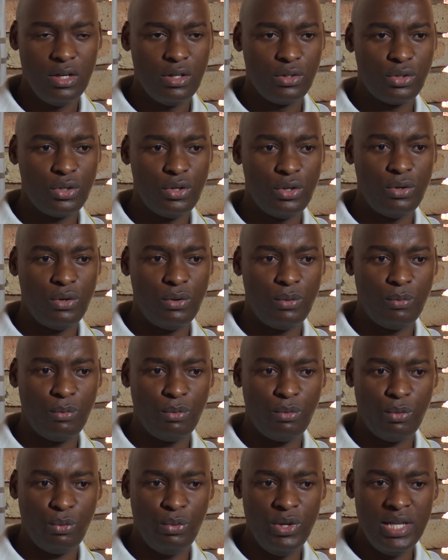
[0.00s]
So
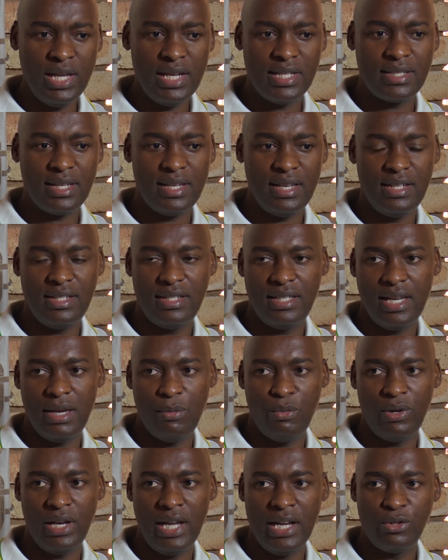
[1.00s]
we as the
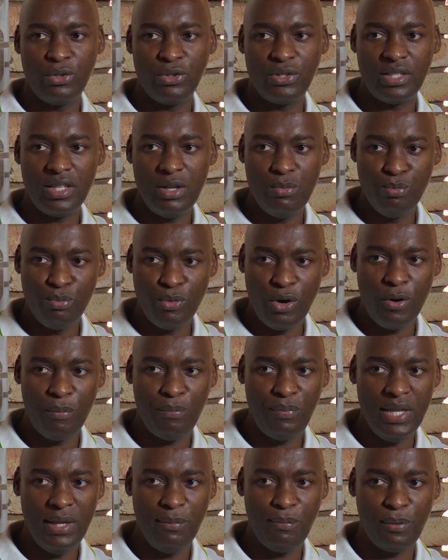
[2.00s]
ATM would like to see
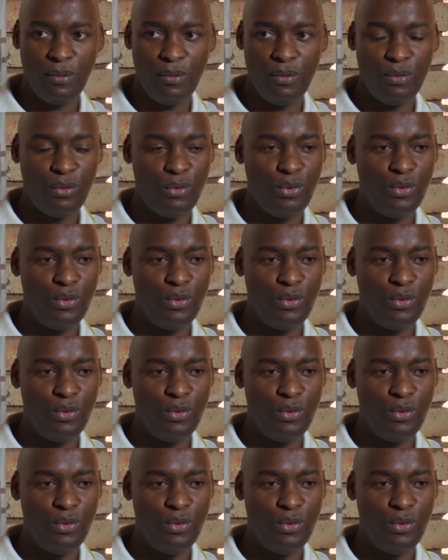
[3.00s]
more people